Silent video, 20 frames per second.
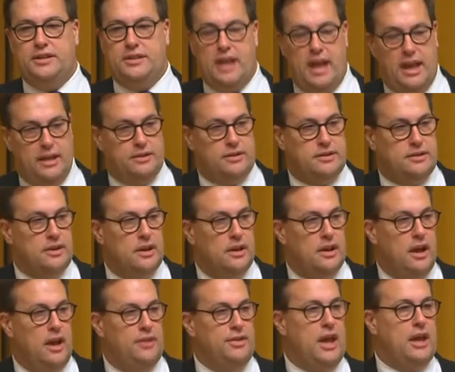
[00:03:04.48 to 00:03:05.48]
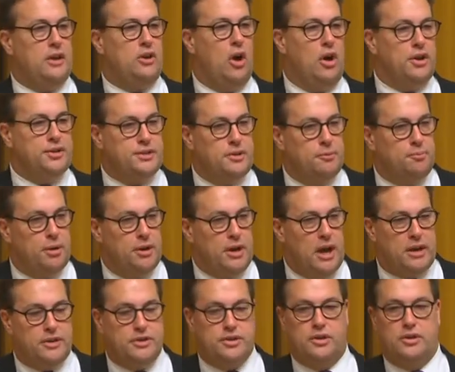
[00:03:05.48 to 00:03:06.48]
cents and their cost of
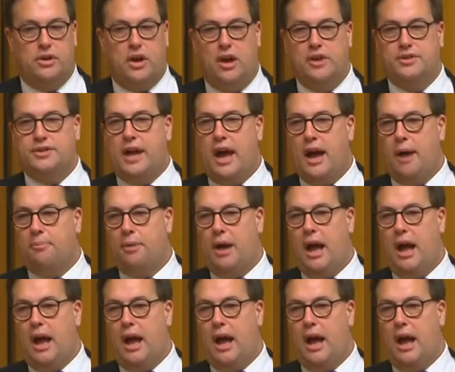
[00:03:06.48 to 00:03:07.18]
production goes up